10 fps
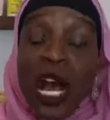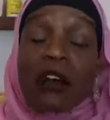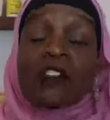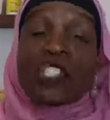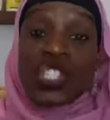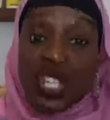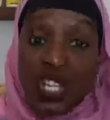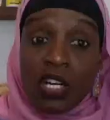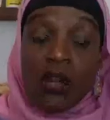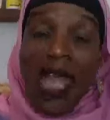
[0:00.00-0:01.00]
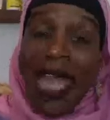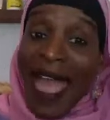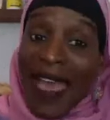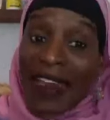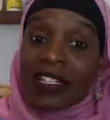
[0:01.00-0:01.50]
of sugar,
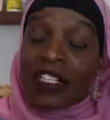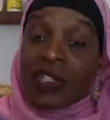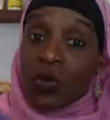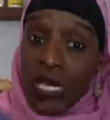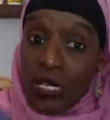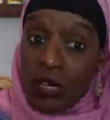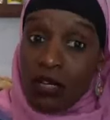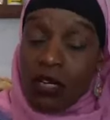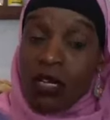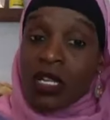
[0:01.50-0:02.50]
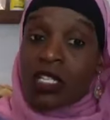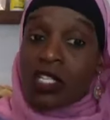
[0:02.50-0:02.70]
added sweetener,